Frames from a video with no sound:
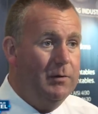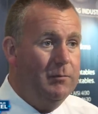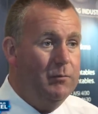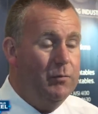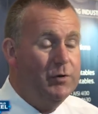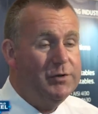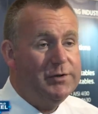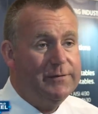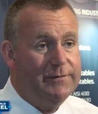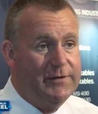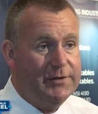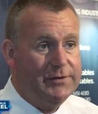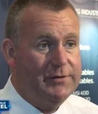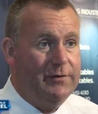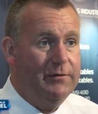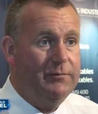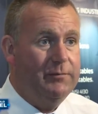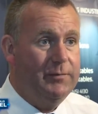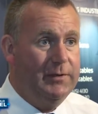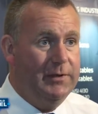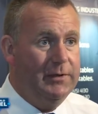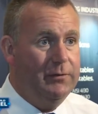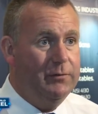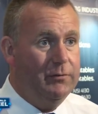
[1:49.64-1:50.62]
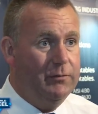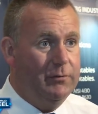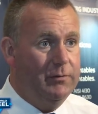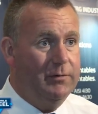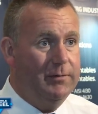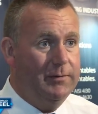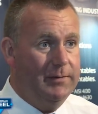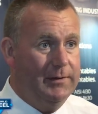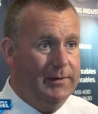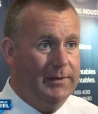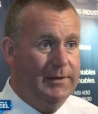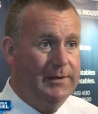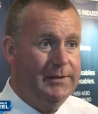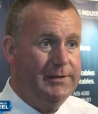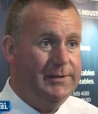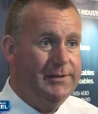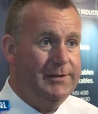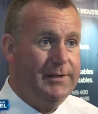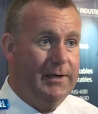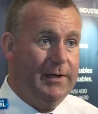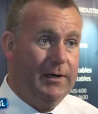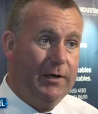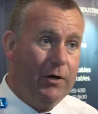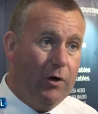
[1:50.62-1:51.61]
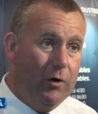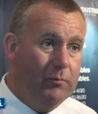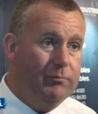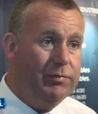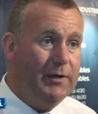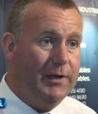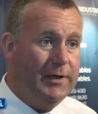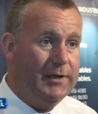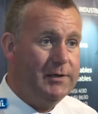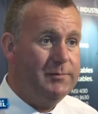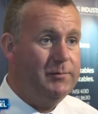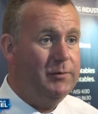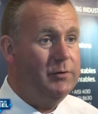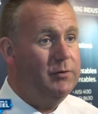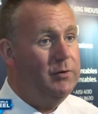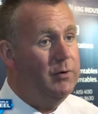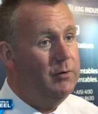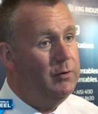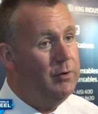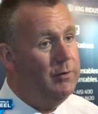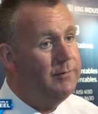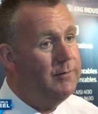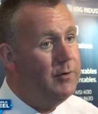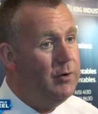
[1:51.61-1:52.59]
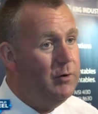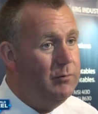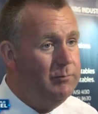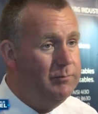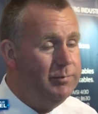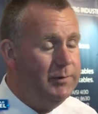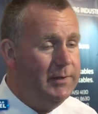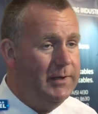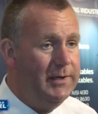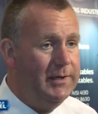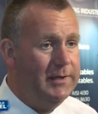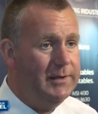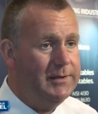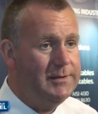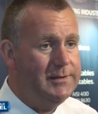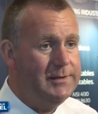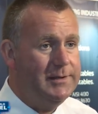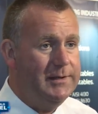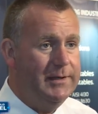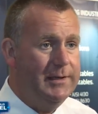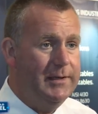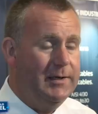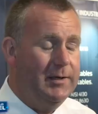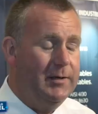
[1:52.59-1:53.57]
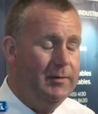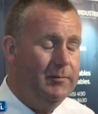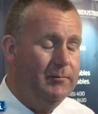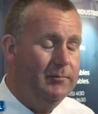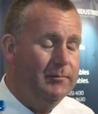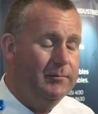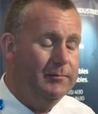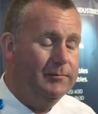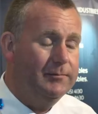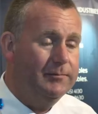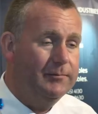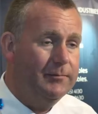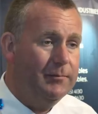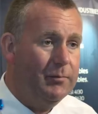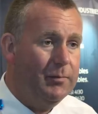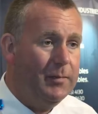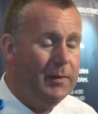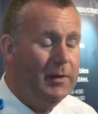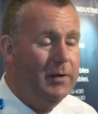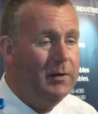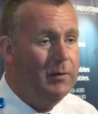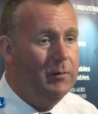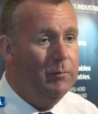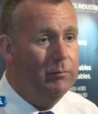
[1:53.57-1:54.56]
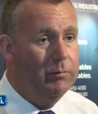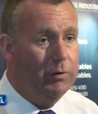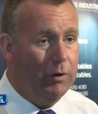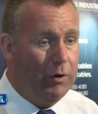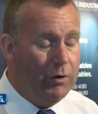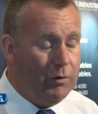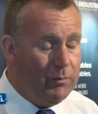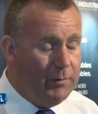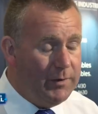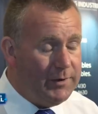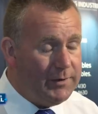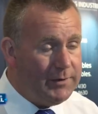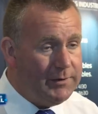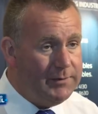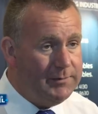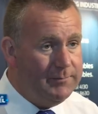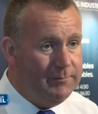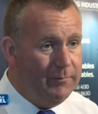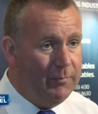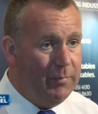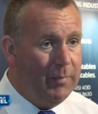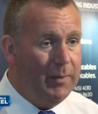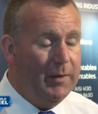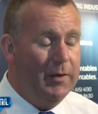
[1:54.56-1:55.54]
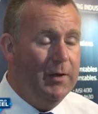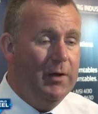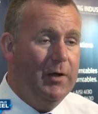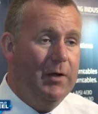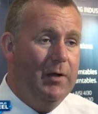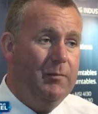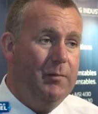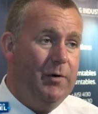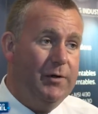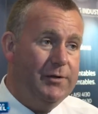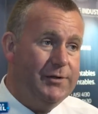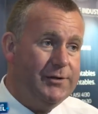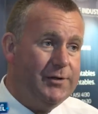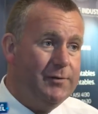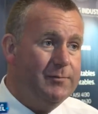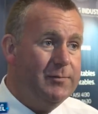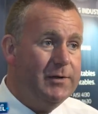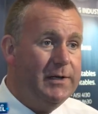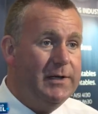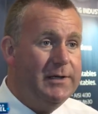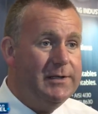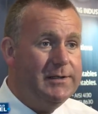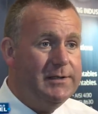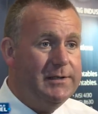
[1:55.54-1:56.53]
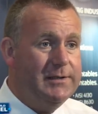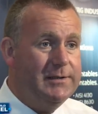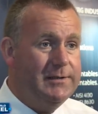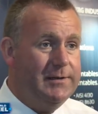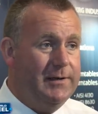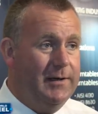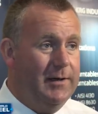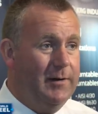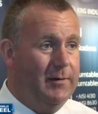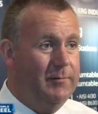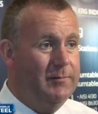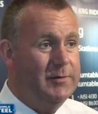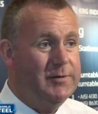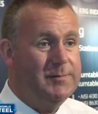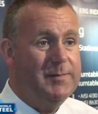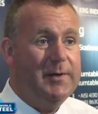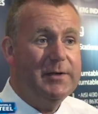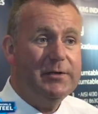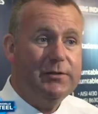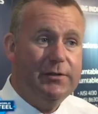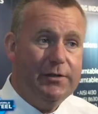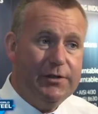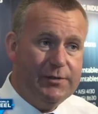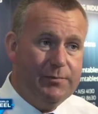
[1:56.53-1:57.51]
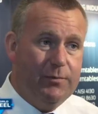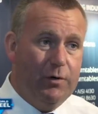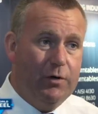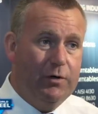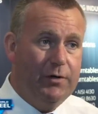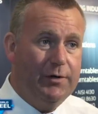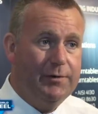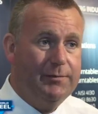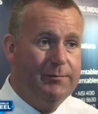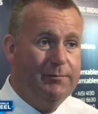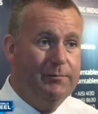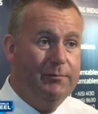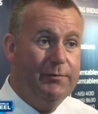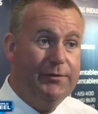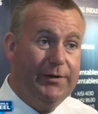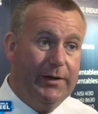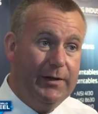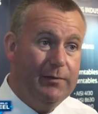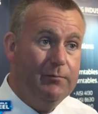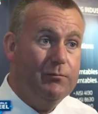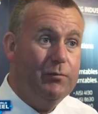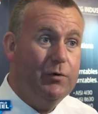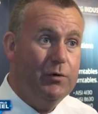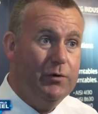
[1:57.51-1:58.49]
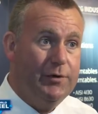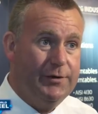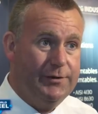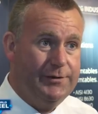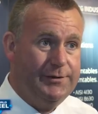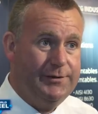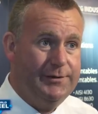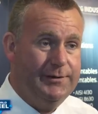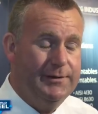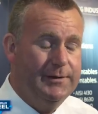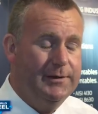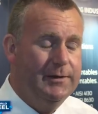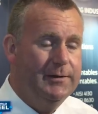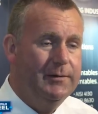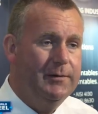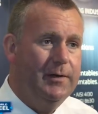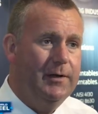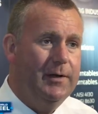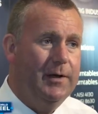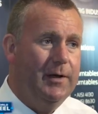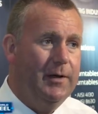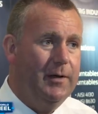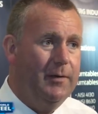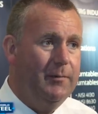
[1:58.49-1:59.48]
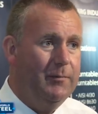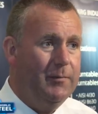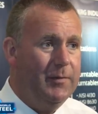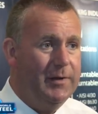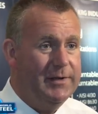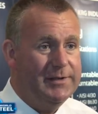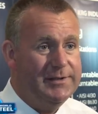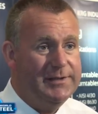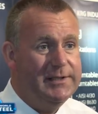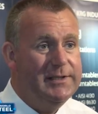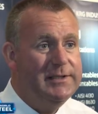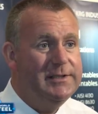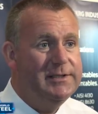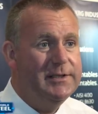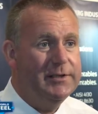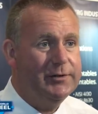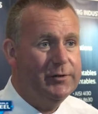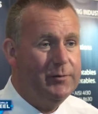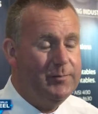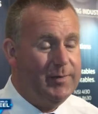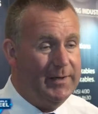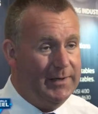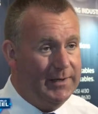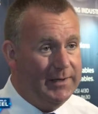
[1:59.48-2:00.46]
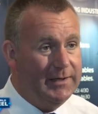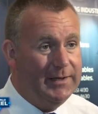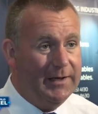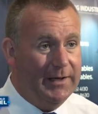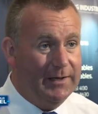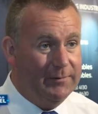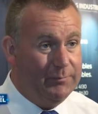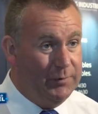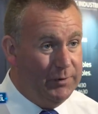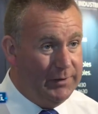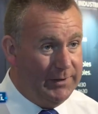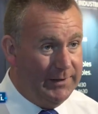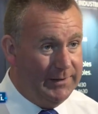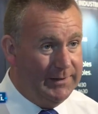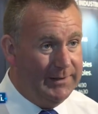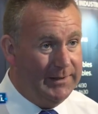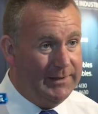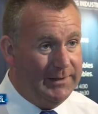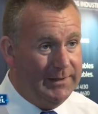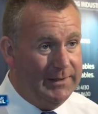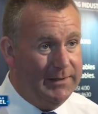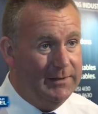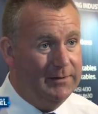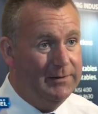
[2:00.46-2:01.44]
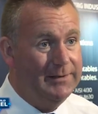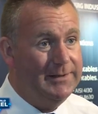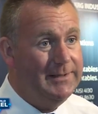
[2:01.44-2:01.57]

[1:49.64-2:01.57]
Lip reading: Most of the stuff we do is complex. We do a lot of complex block work. But in some cases, especially the smaller type bores, it's easier to put an Inconel